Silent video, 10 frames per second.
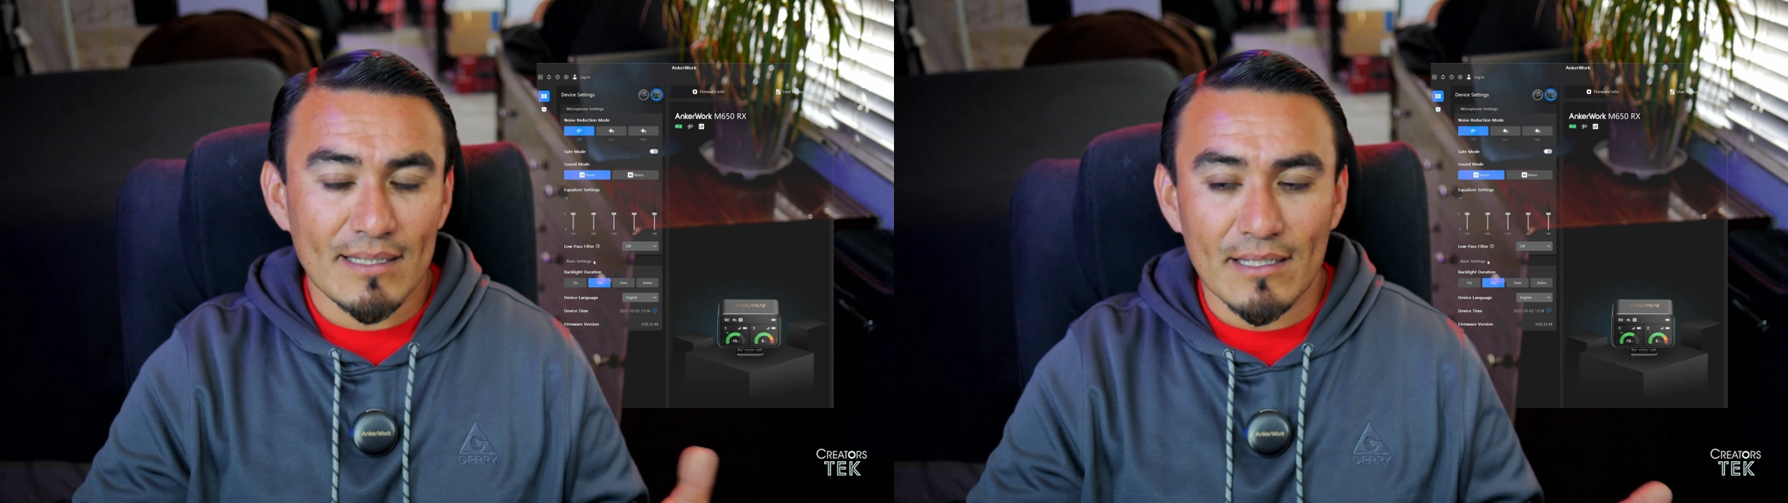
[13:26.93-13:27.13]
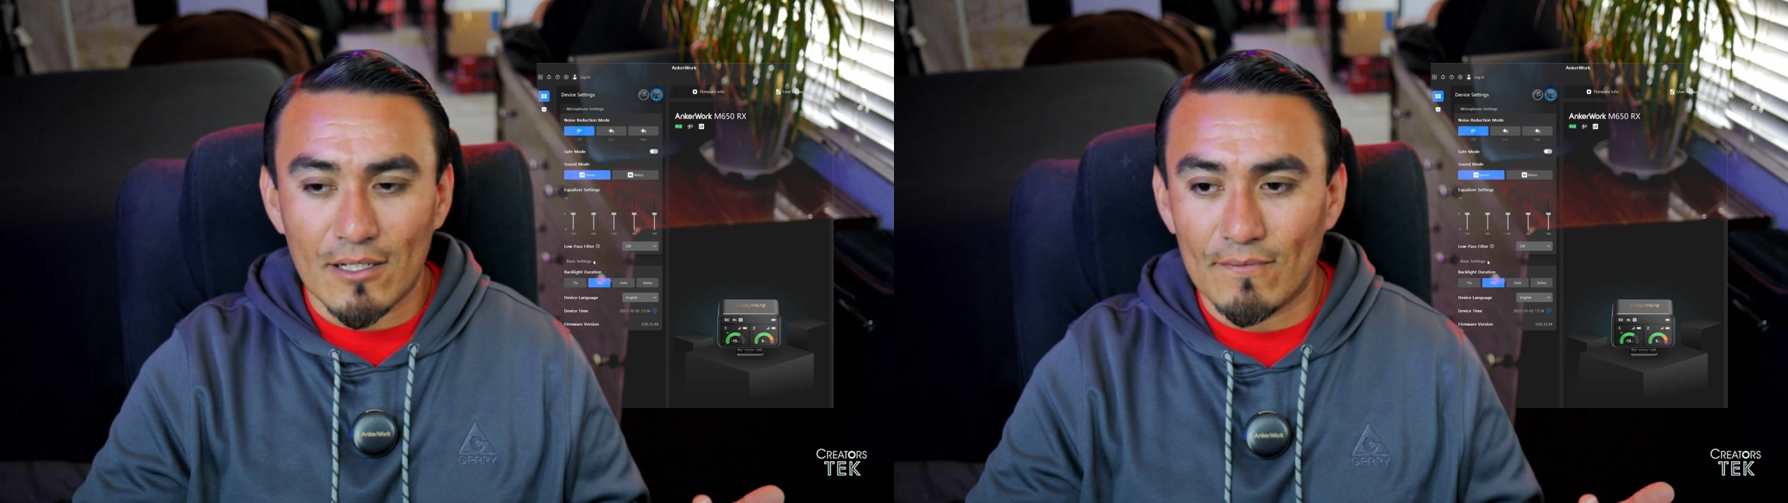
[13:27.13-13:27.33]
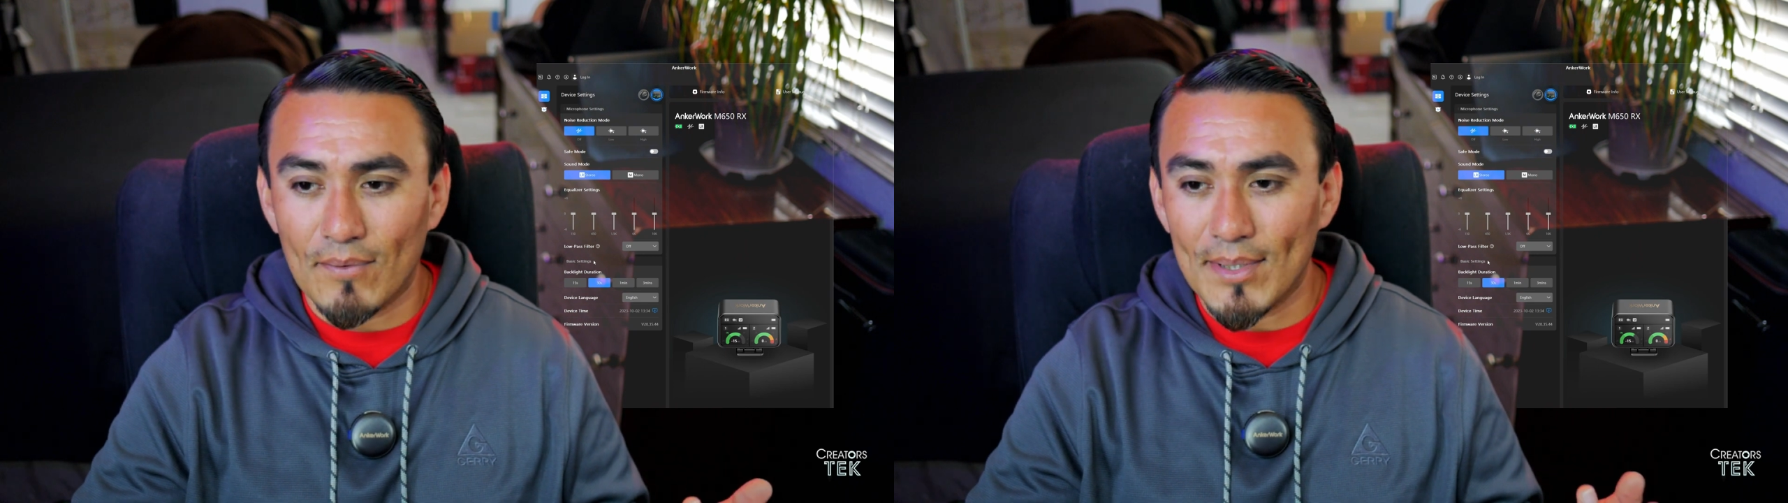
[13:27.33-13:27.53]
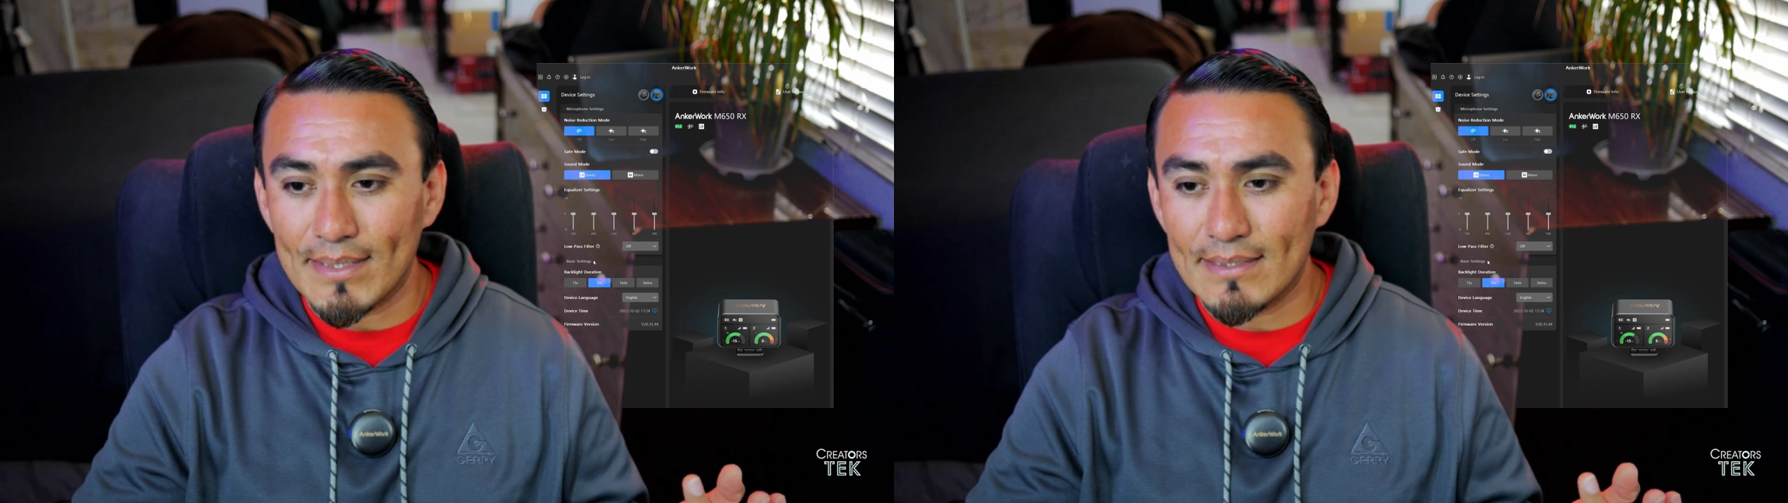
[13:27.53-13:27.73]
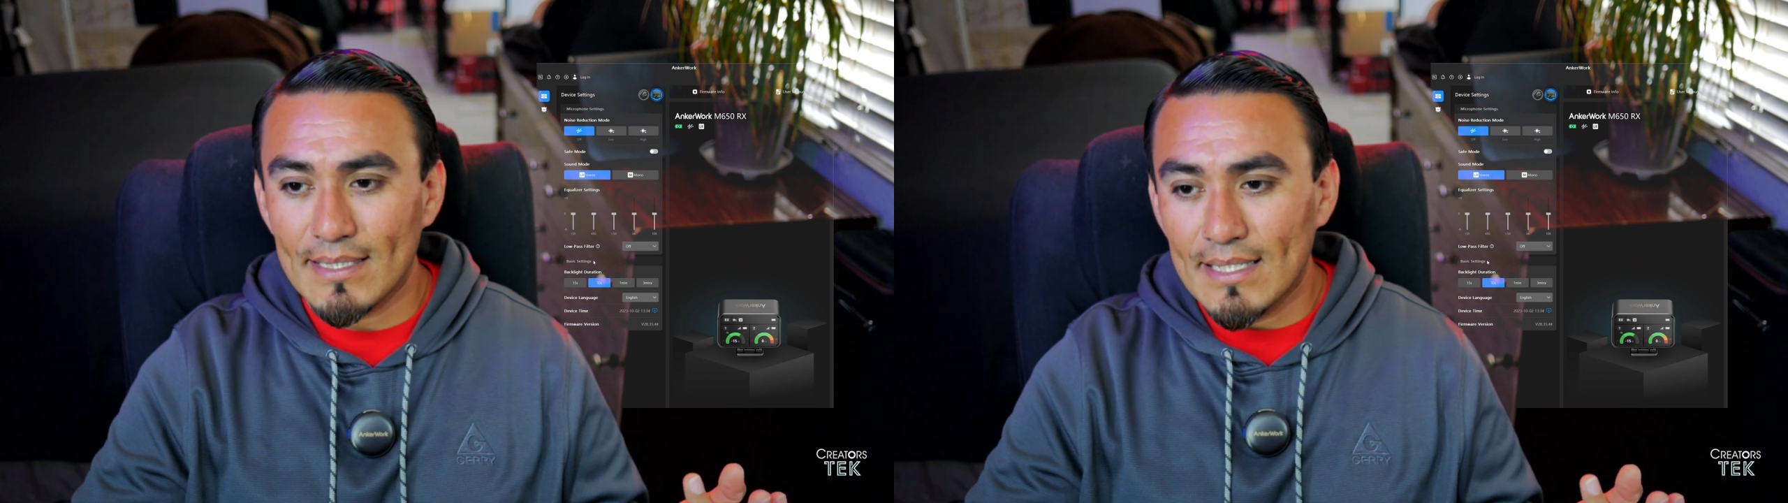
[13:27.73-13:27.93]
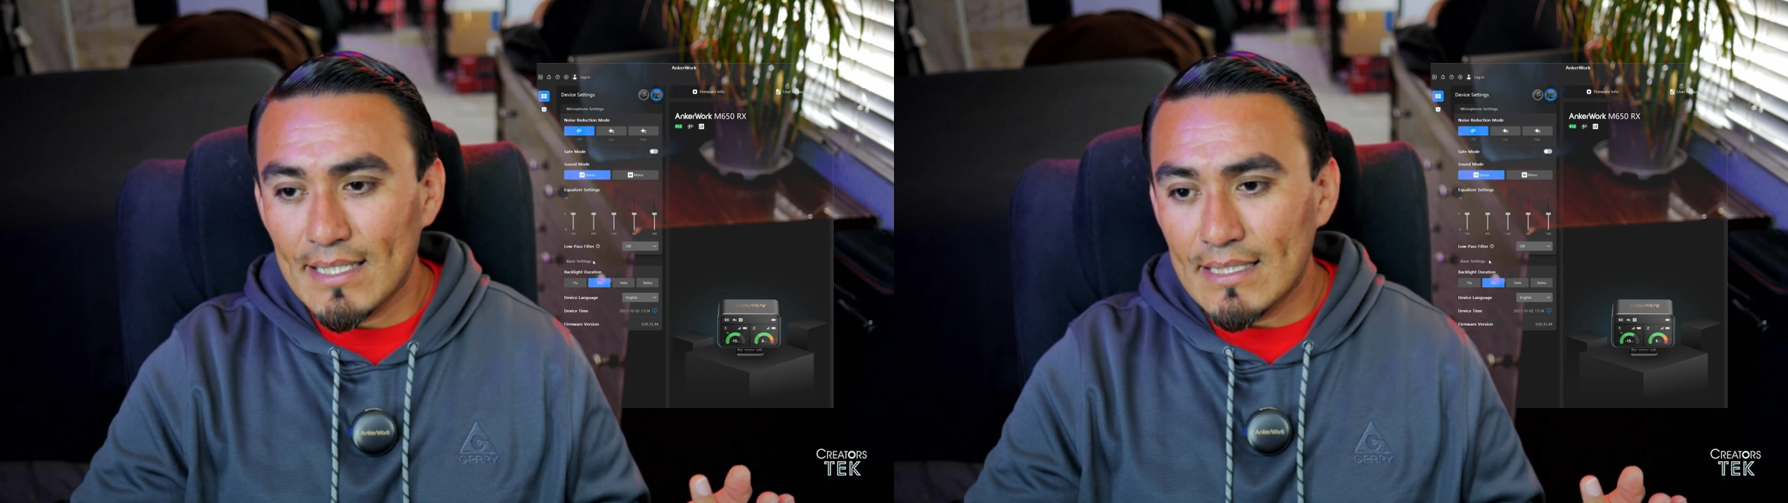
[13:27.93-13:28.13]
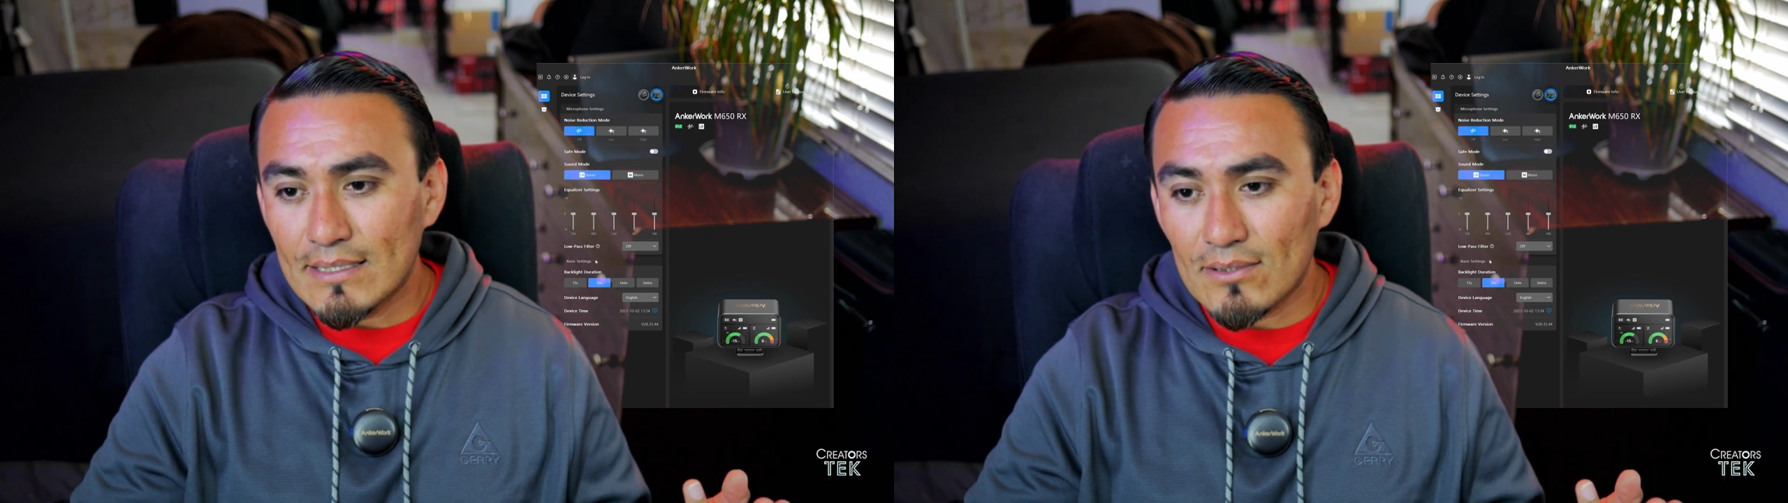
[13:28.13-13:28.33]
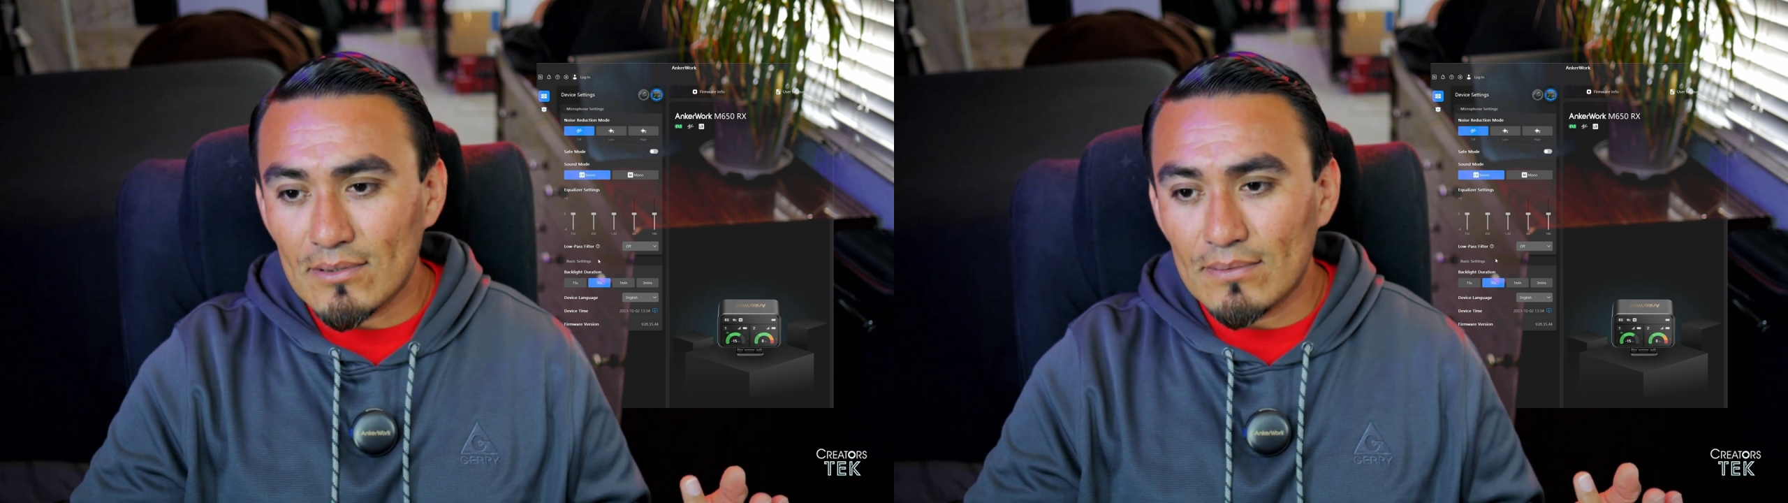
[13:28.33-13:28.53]
in your voice.
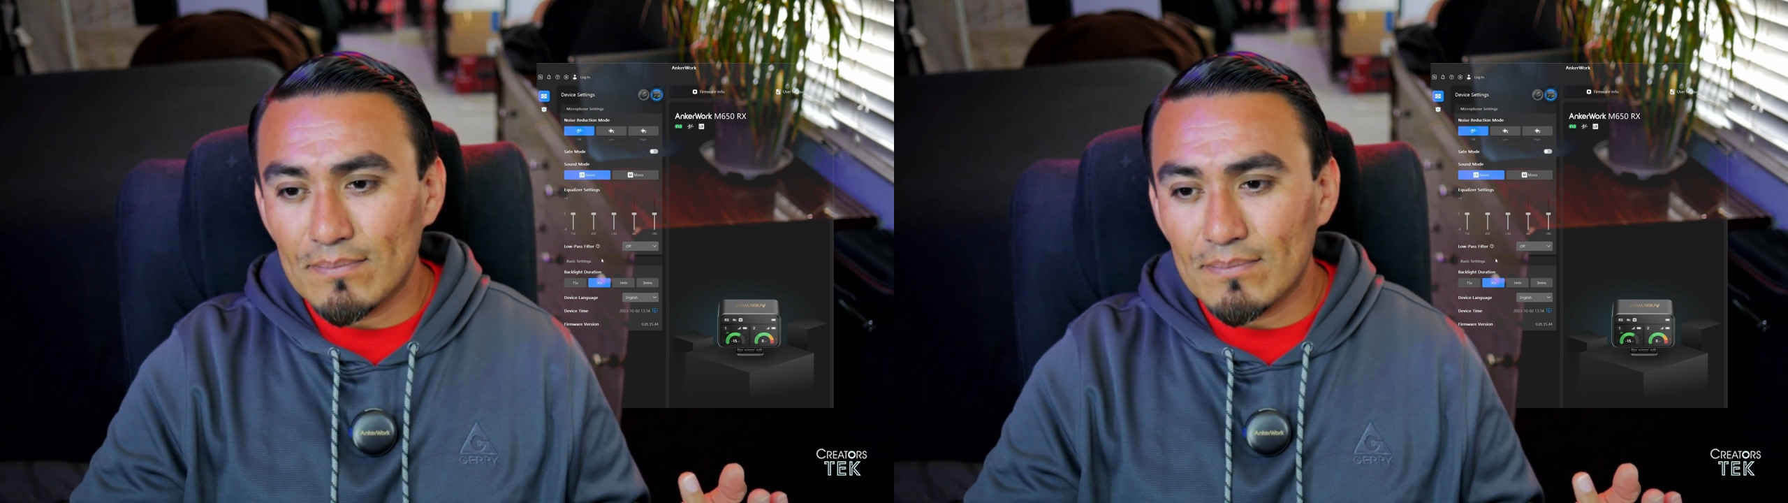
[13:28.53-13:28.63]
So